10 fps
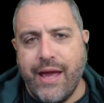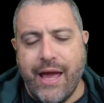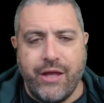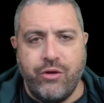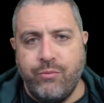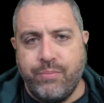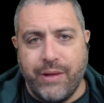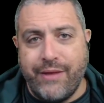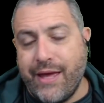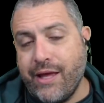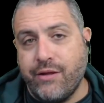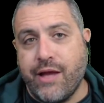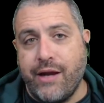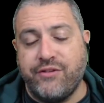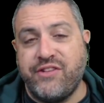And you play the hand
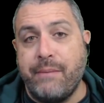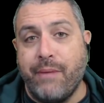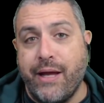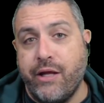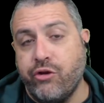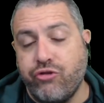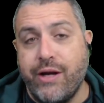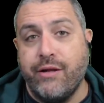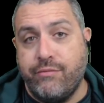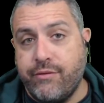kind of set mining. You're trying to